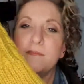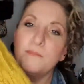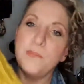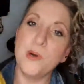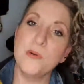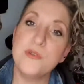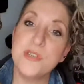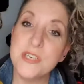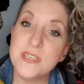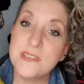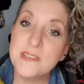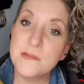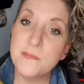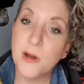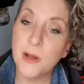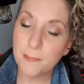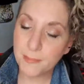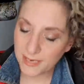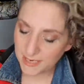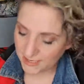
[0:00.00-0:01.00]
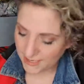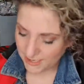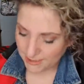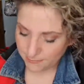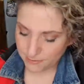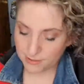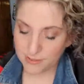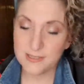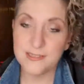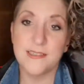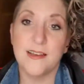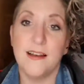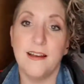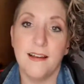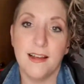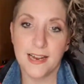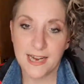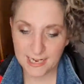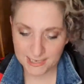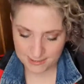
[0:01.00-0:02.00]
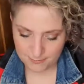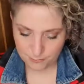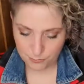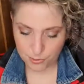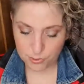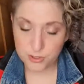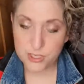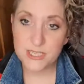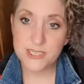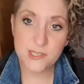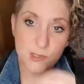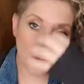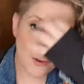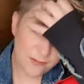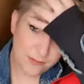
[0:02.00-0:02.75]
brooches to my beanie because I like adding brooches to